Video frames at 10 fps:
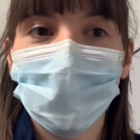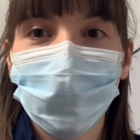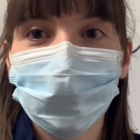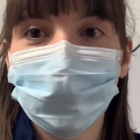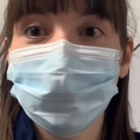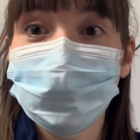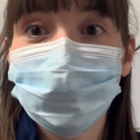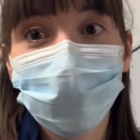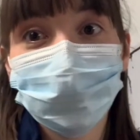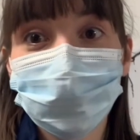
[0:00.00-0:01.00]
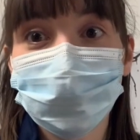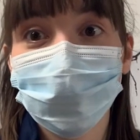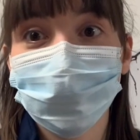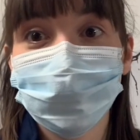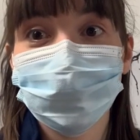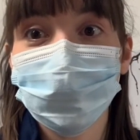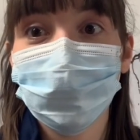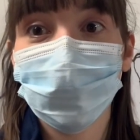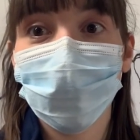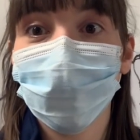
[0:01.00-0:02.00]
and he was settled and
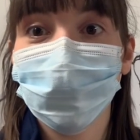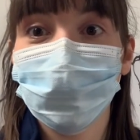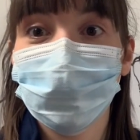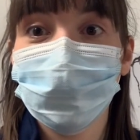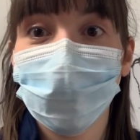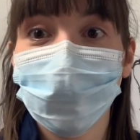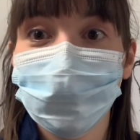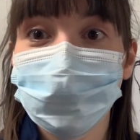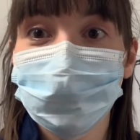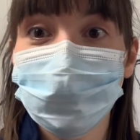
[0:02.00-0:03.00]
asleep and had